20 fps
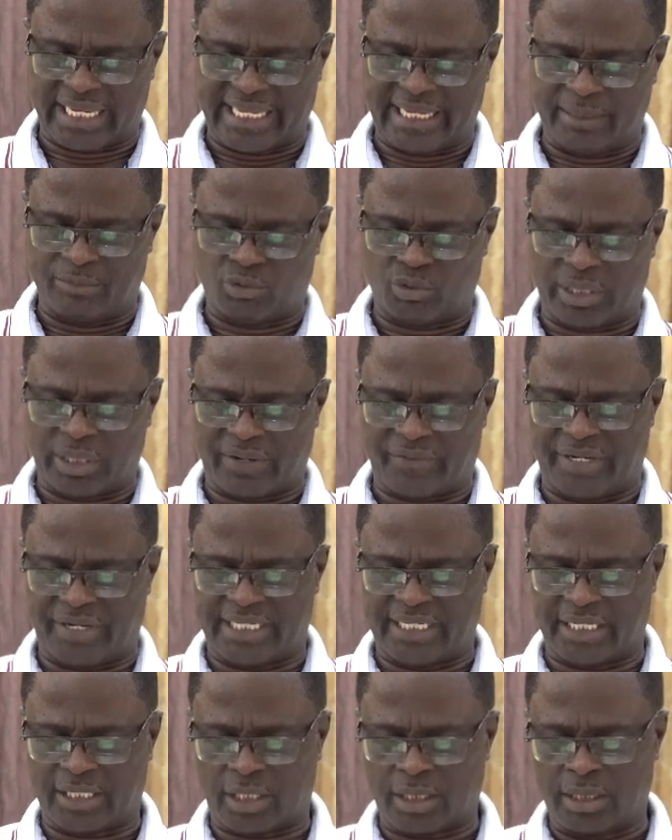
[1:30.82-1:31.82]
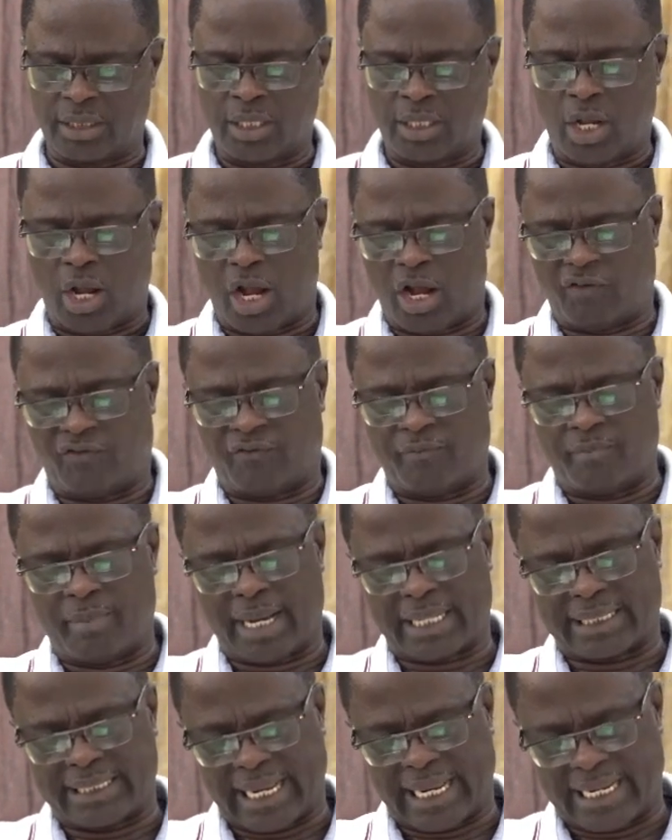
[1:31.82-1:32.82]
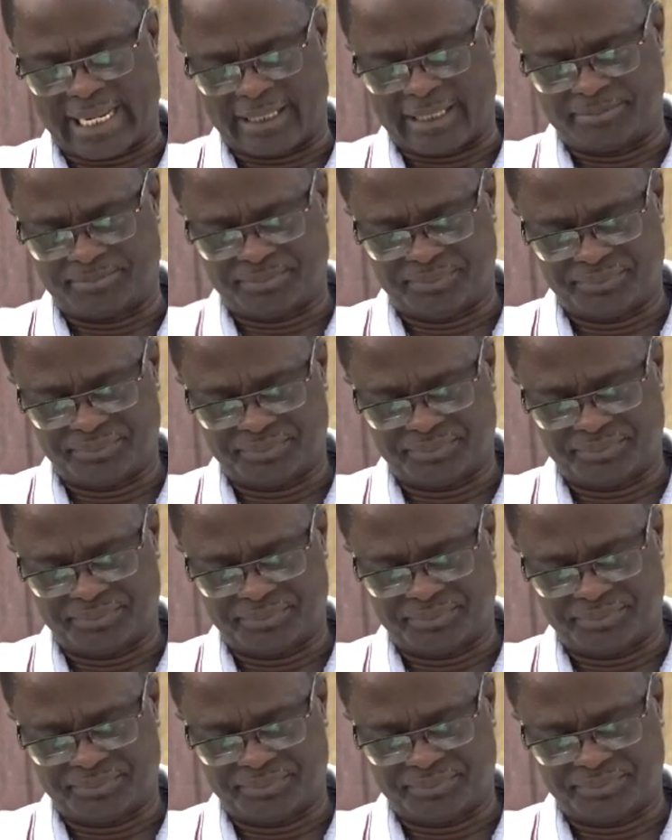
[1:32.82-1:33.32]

and came to the region of Magdala.